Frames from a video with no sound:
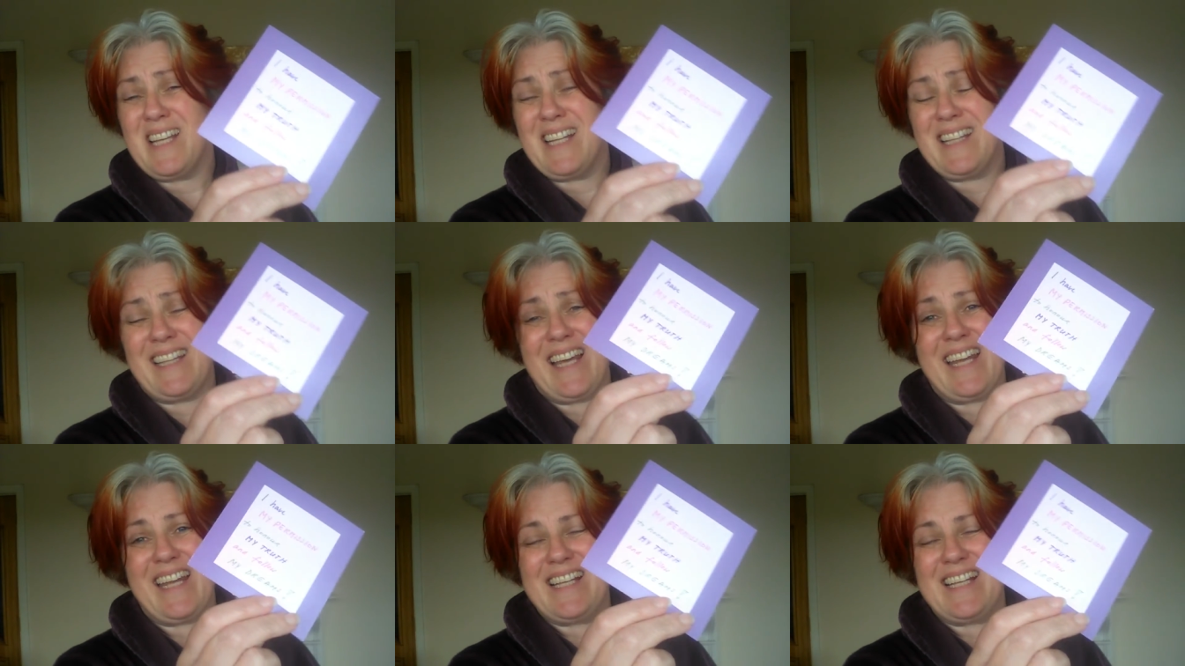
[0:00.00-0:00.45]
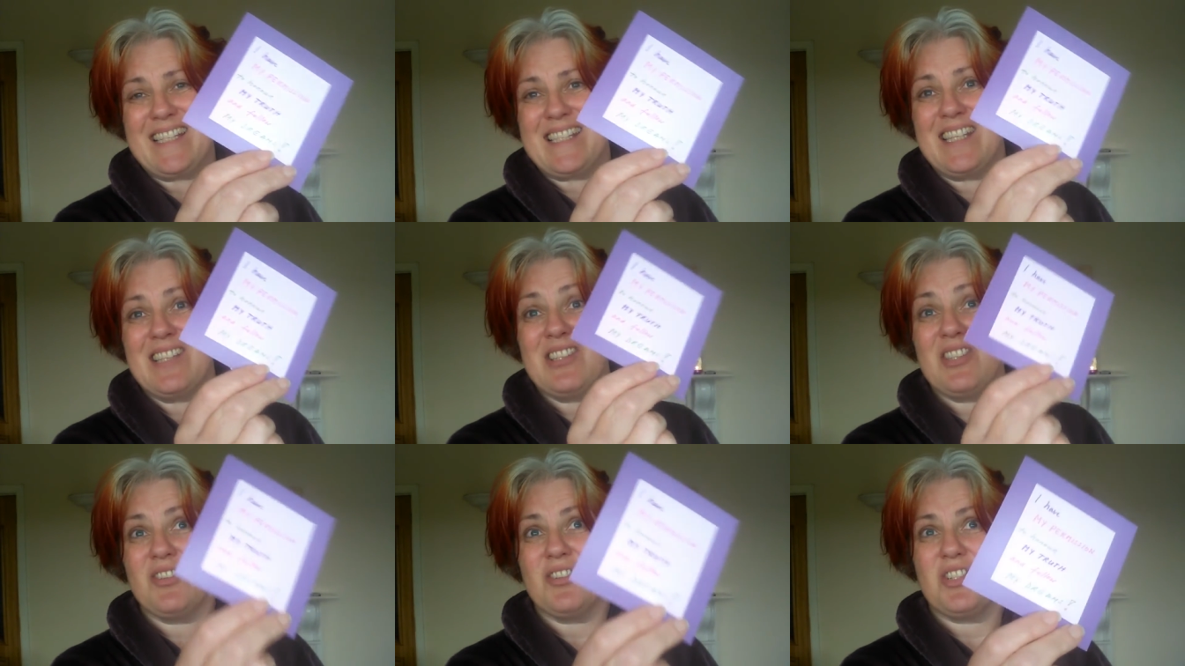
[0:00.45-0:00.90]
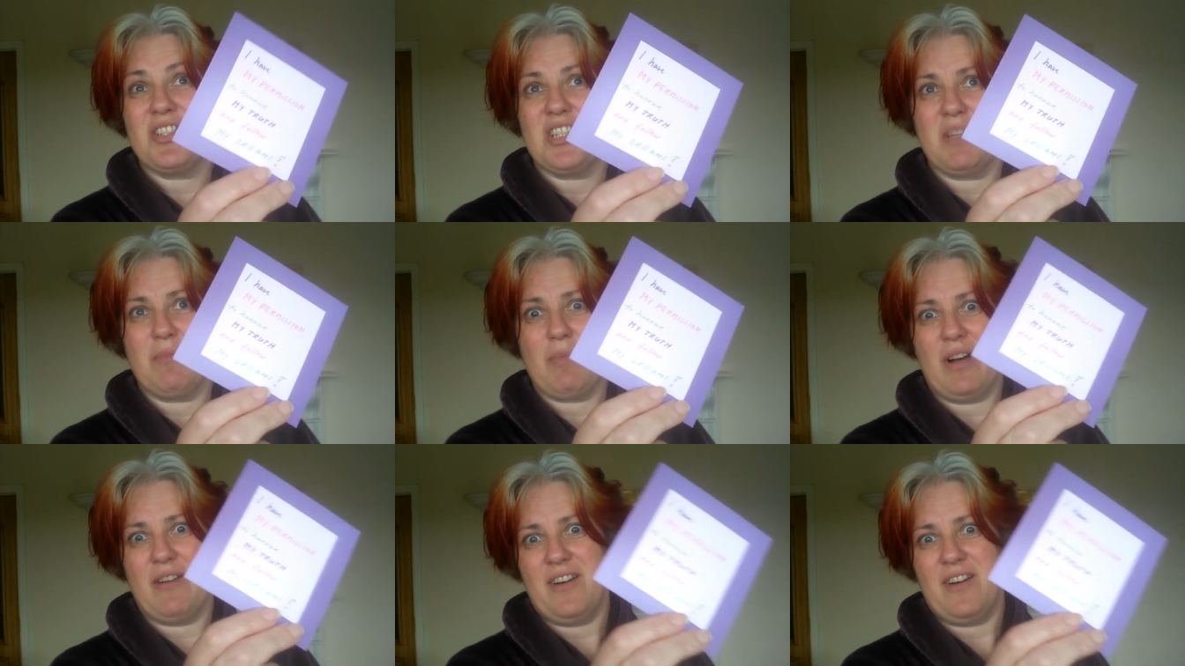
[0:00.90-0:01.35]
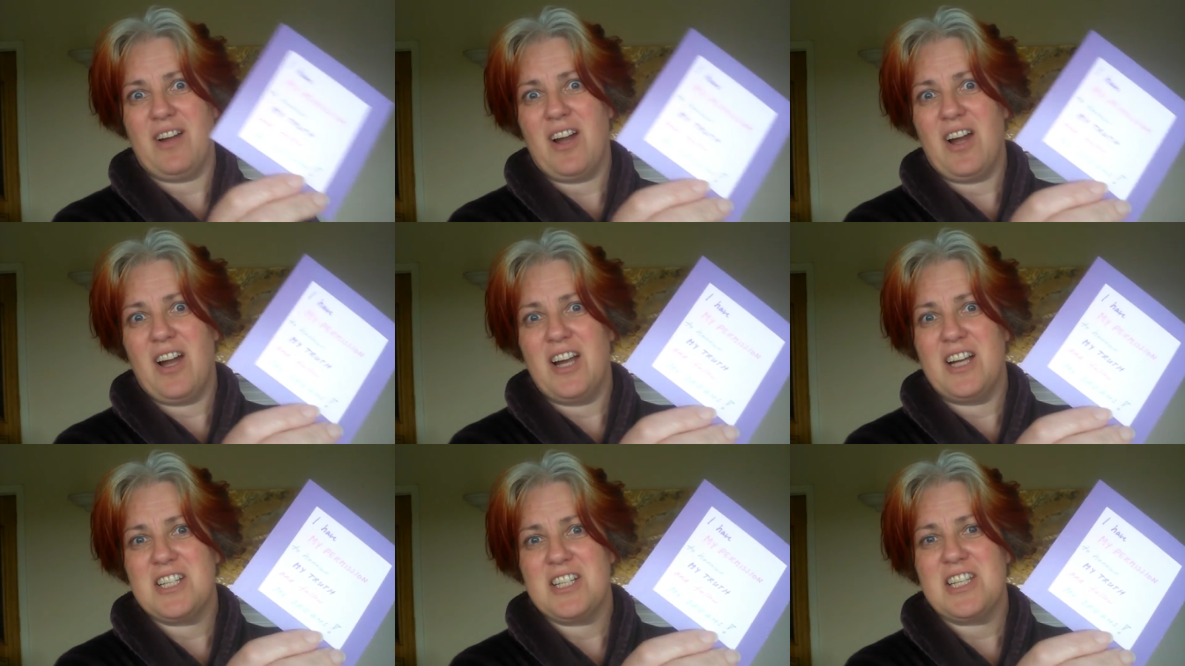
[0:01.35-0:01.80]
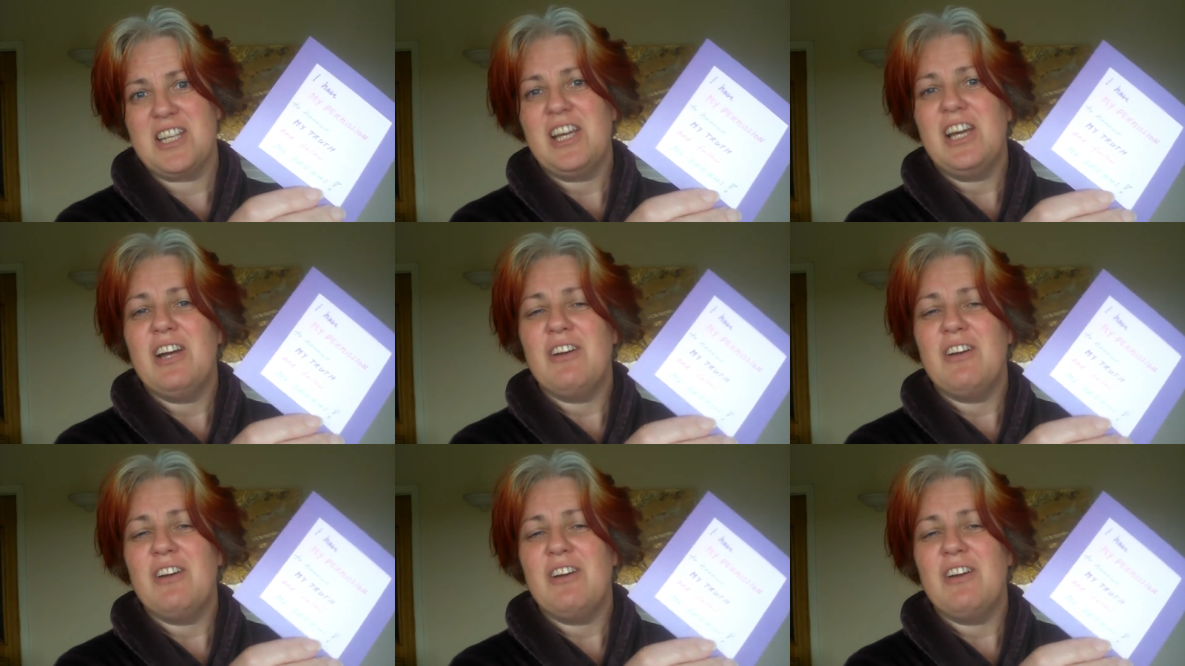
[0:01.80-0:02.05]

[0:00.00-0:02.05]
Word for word: And that is such the perfect card